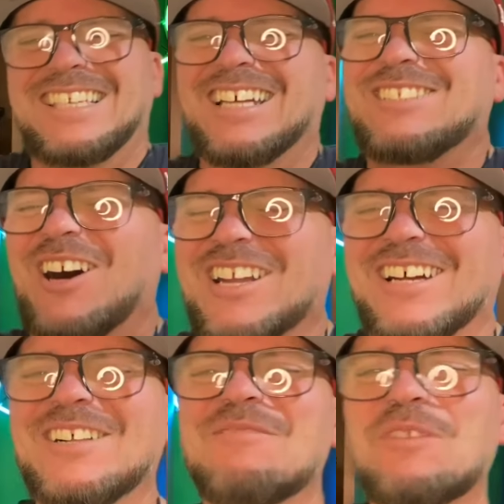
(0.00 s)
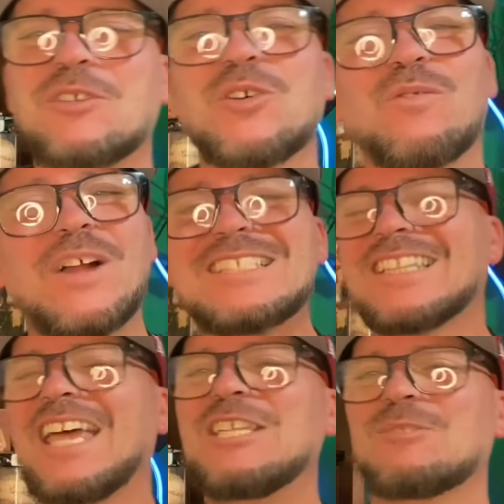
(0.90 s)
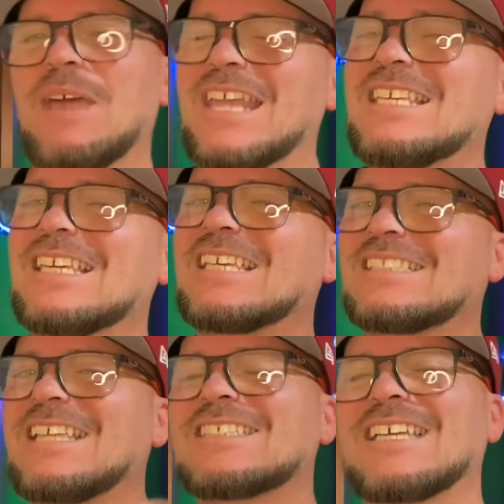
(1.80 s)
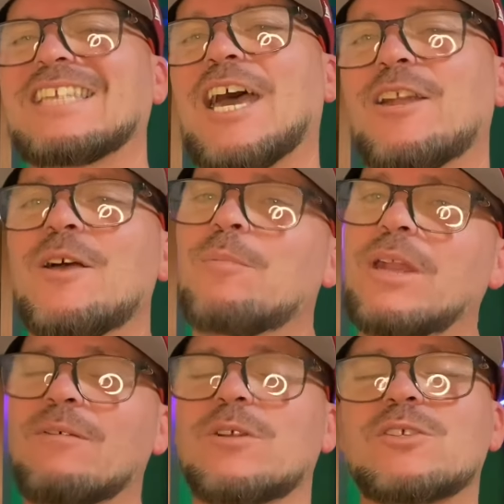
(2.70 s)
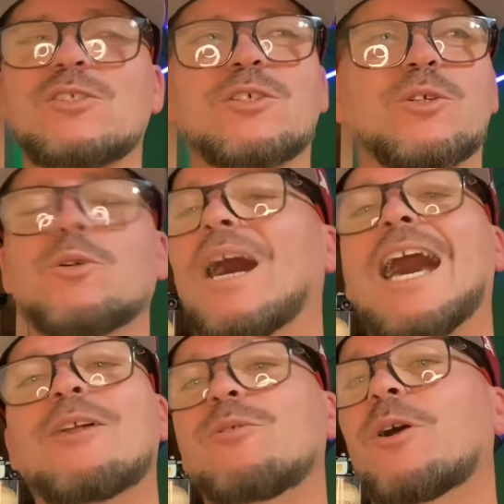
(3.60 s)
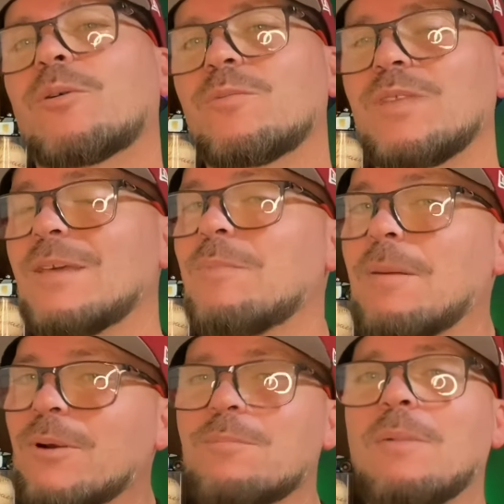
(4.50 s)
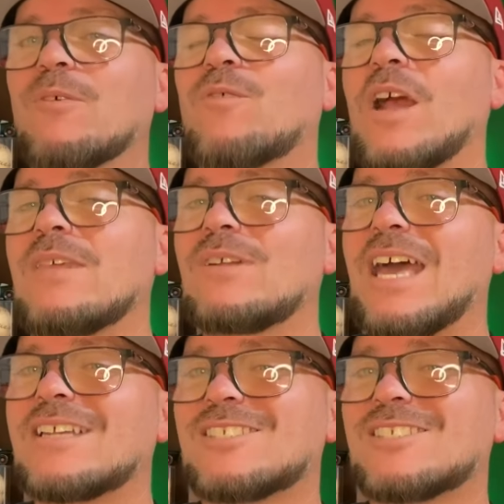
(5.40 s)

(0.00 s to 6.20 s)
got Donna. So Fred's a ladies' man. He can get dates like that. But everyone else in the crew, I don't know. Remember Fred even had a